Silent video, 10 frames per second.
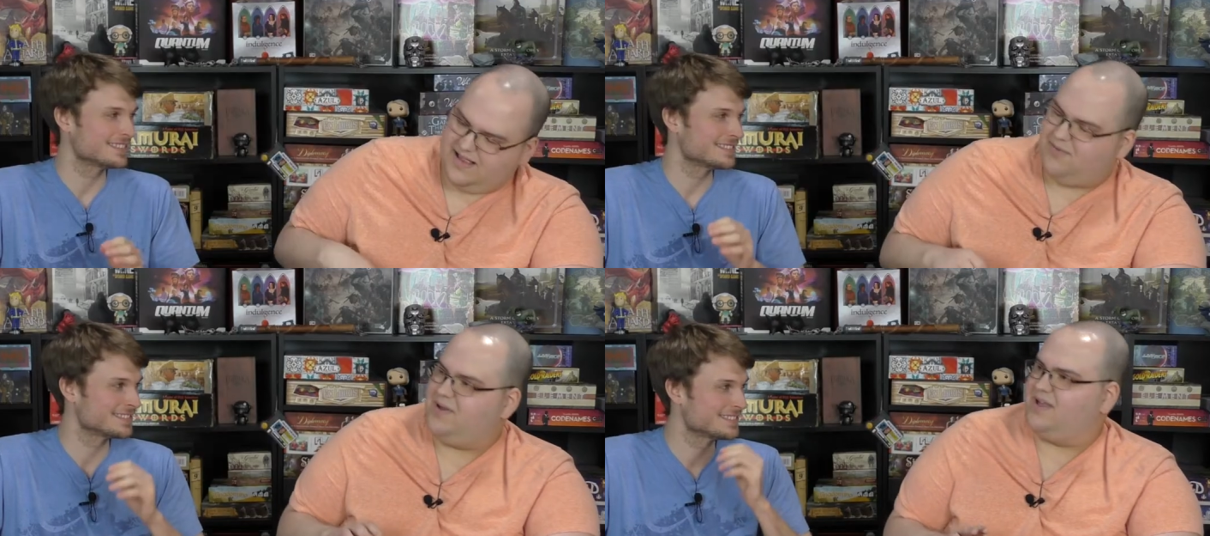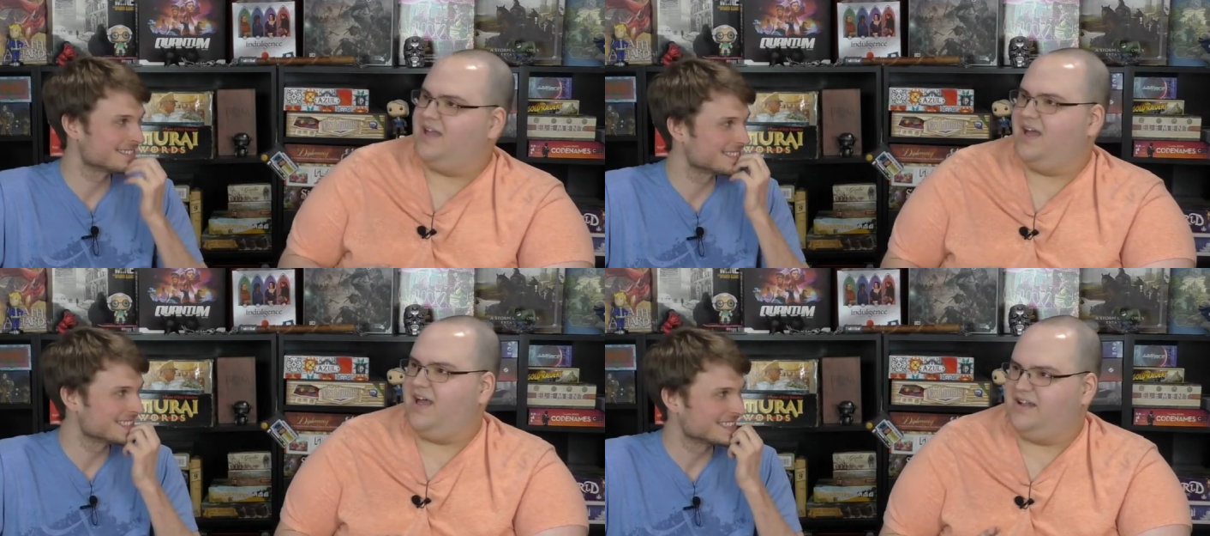Speaker 1: Oh my
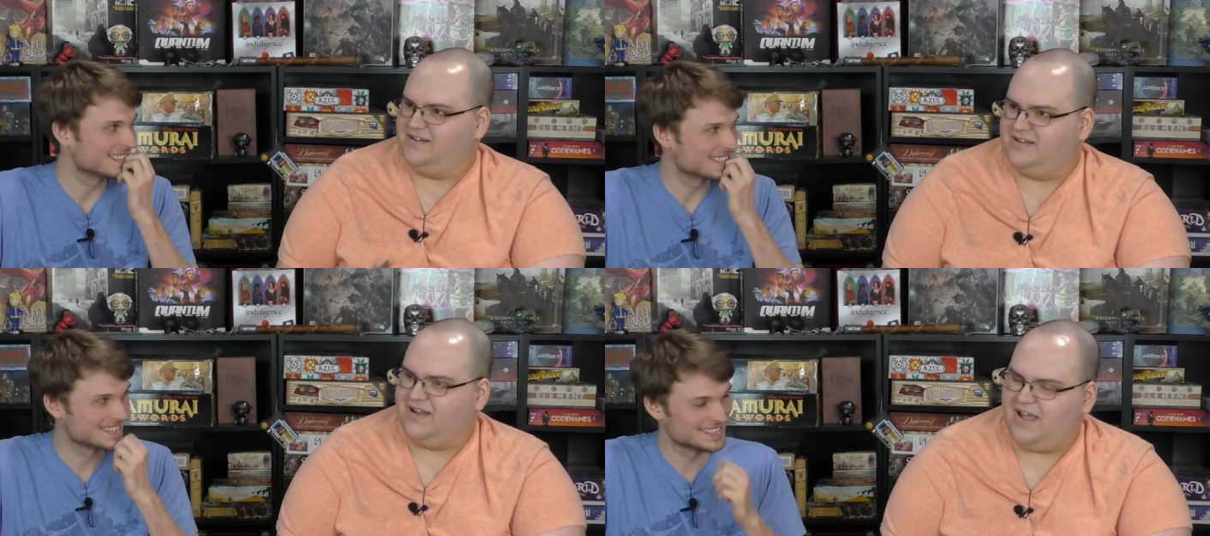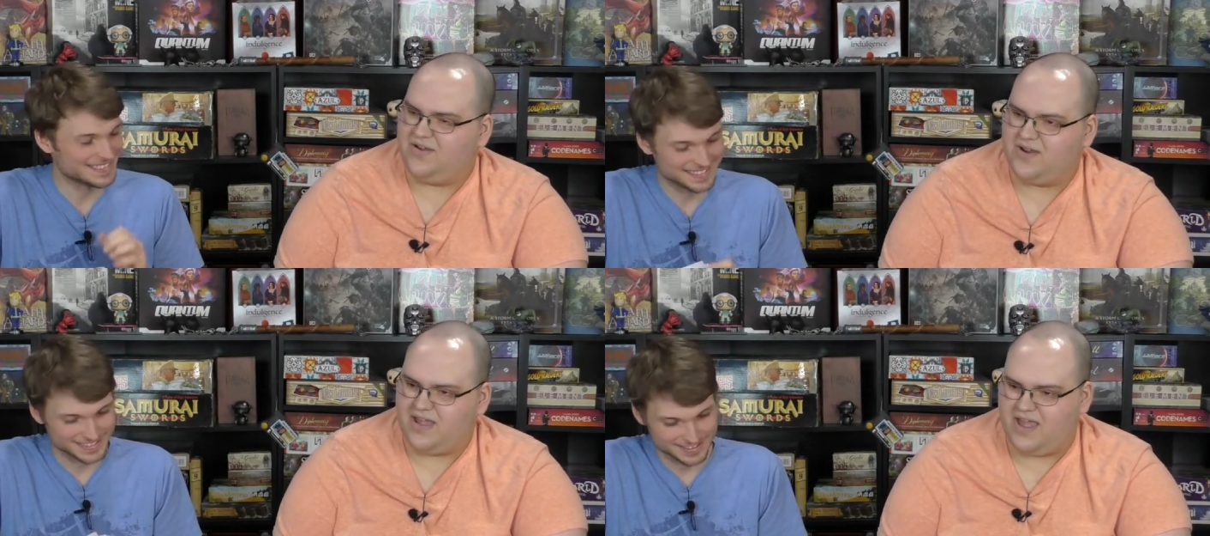God! How
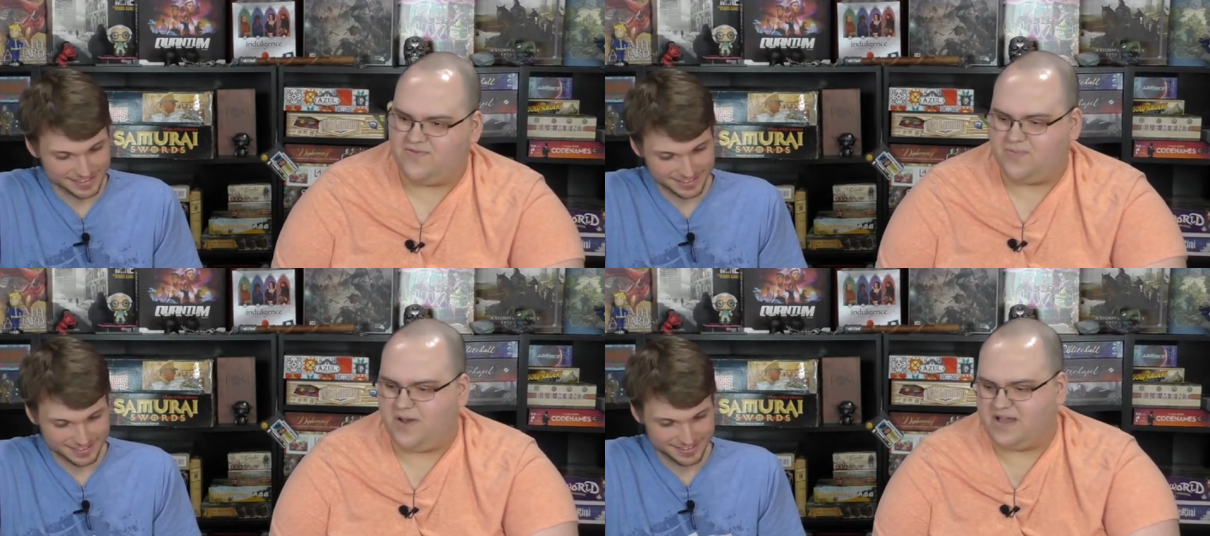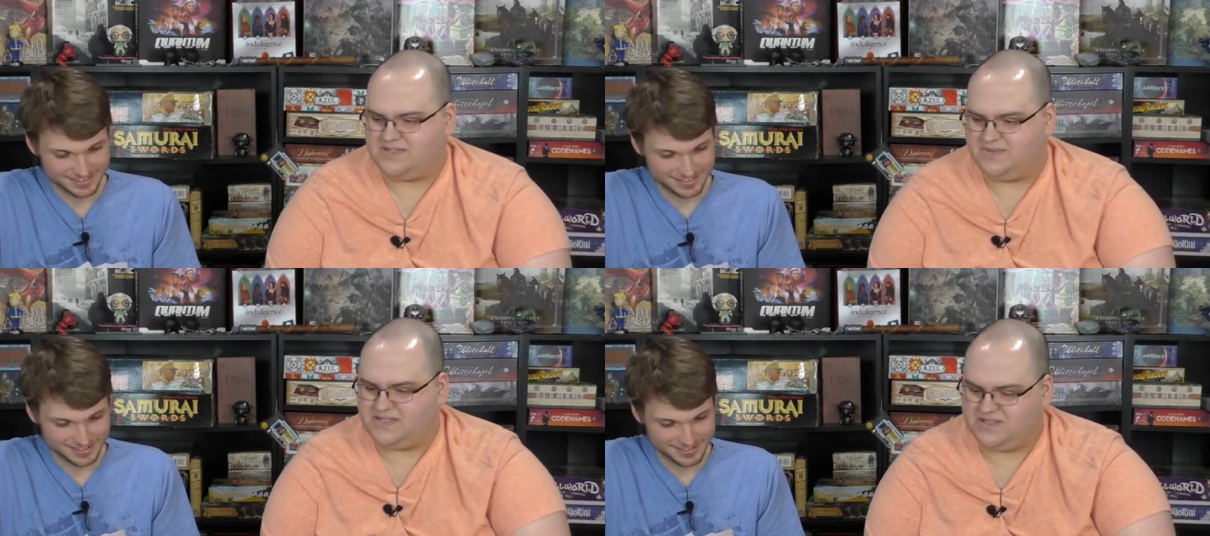could I ever
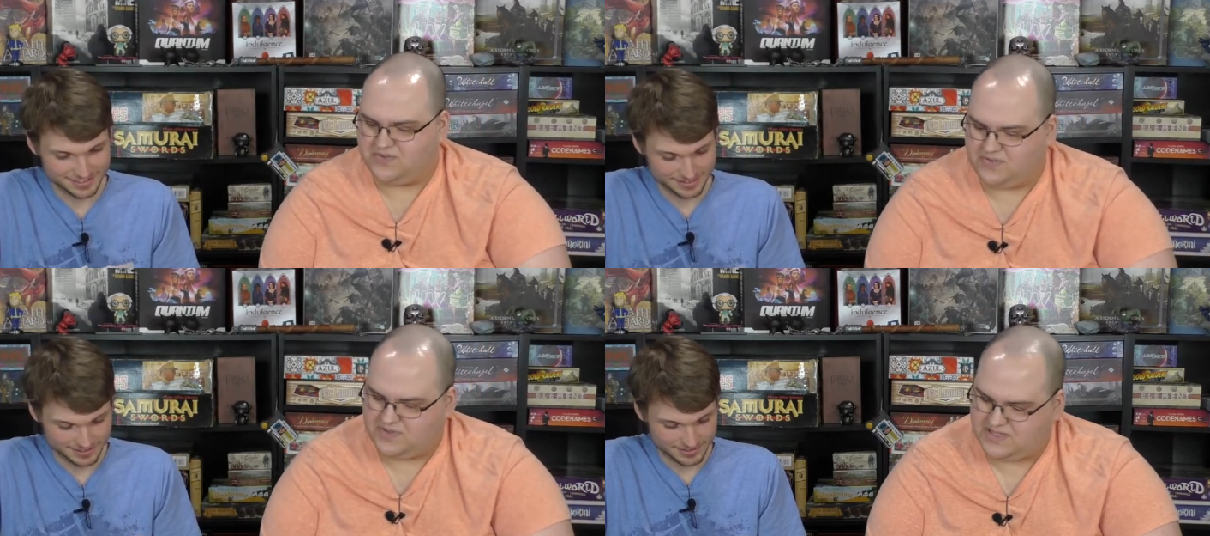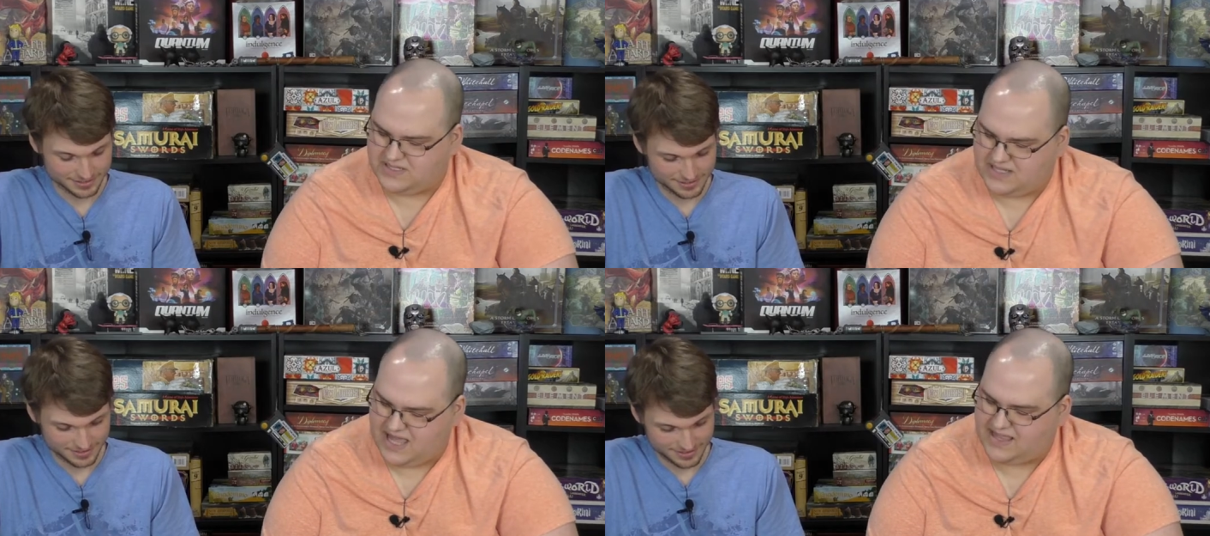possibly still
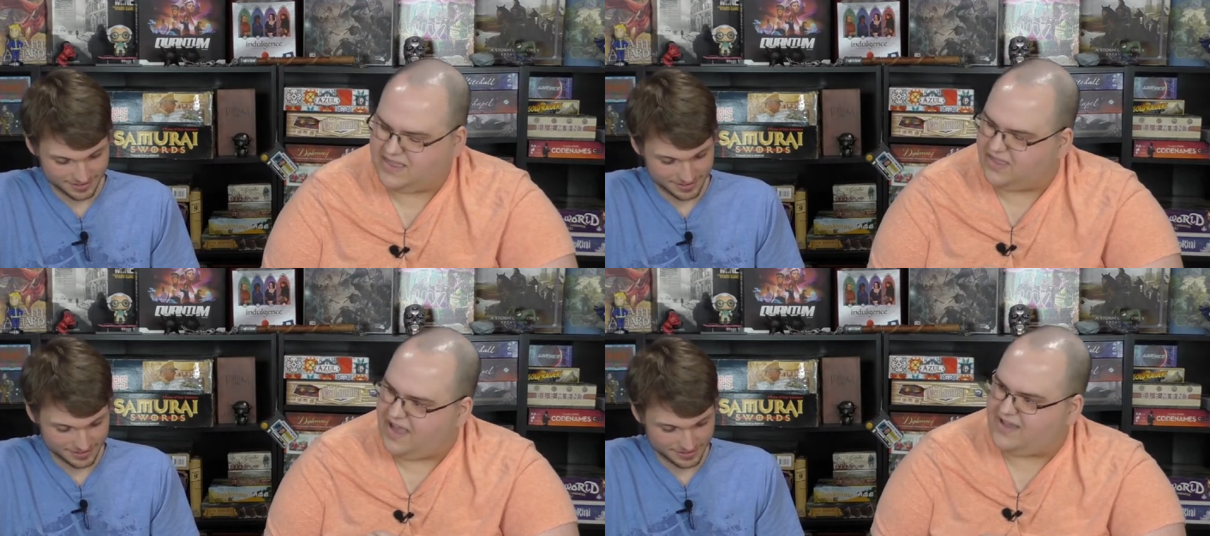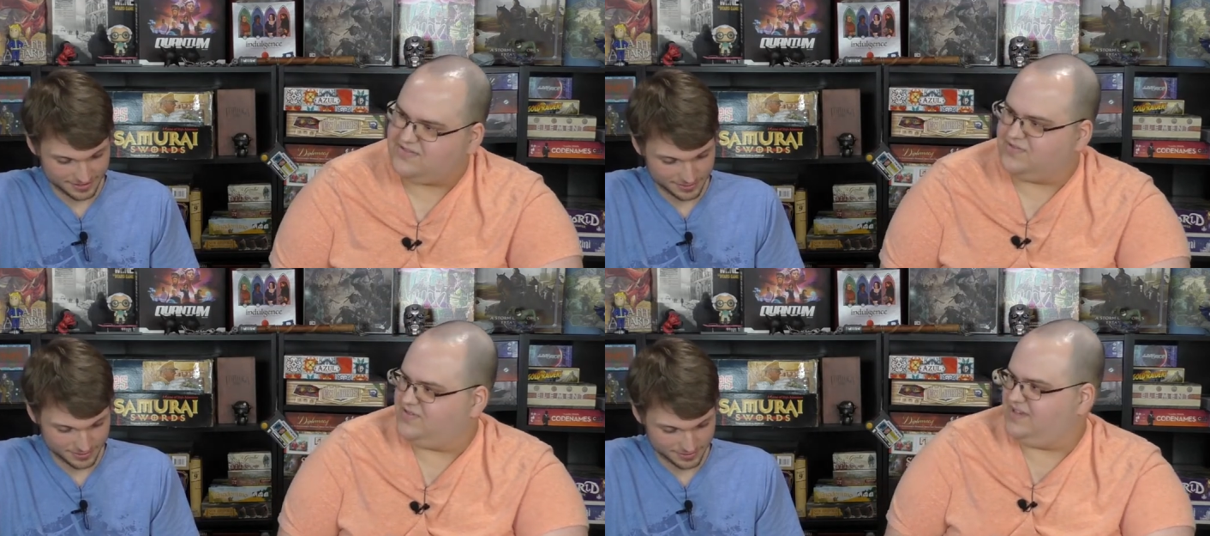just take the
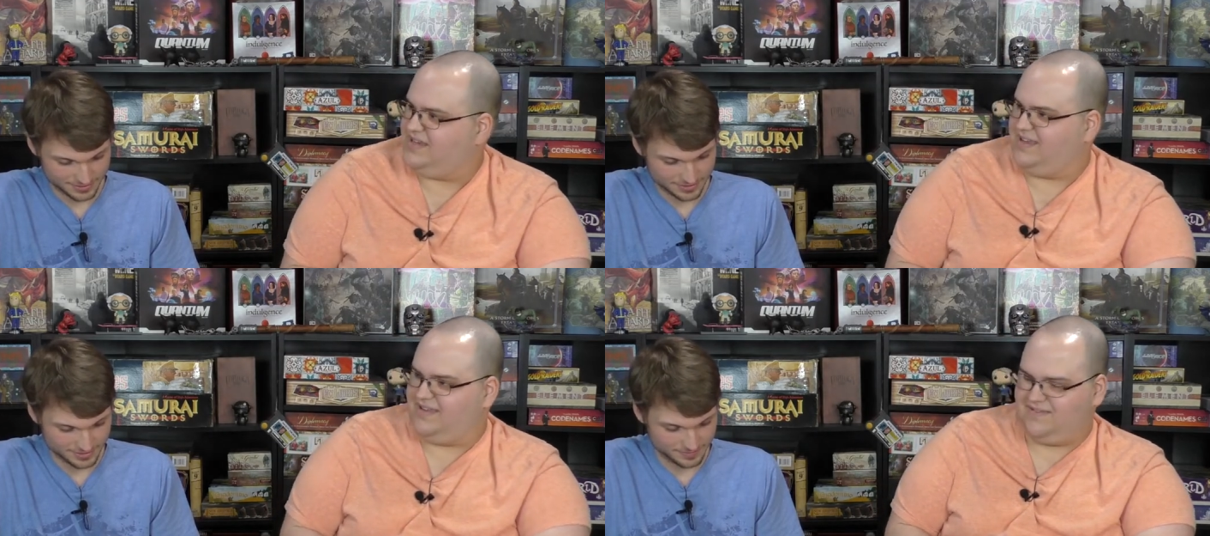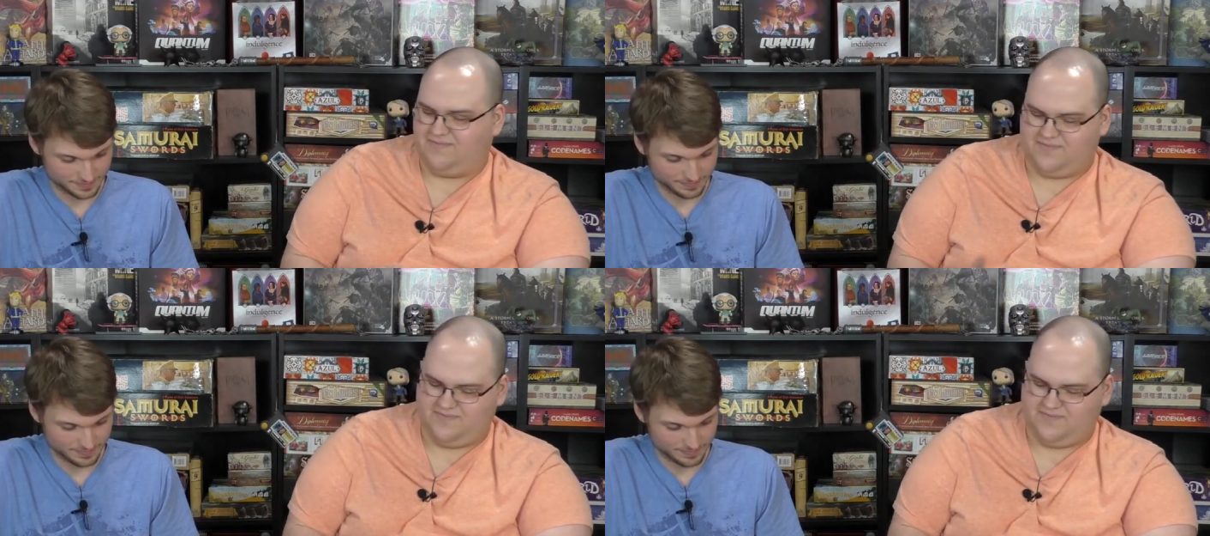last Orsini? You